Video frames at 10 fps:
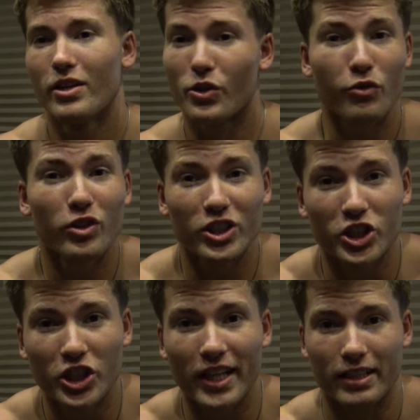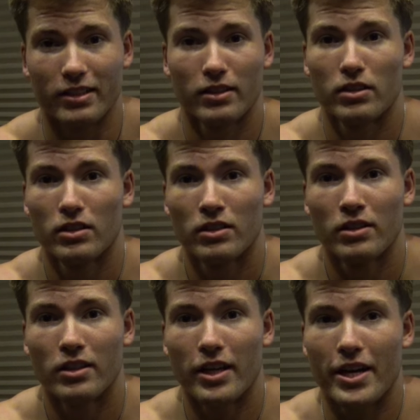they're full of shit.
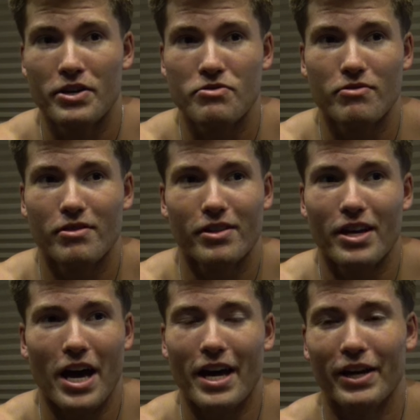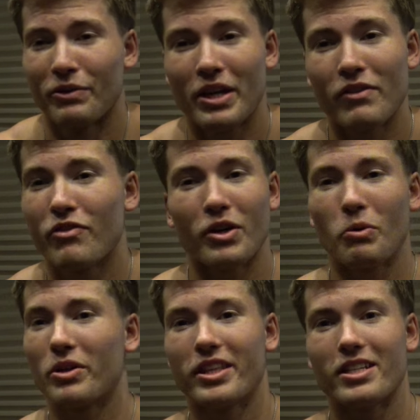And I don't give a
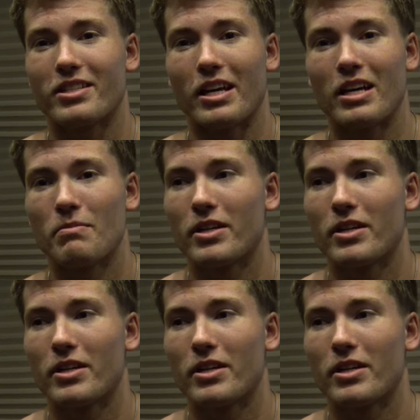fuck what they say,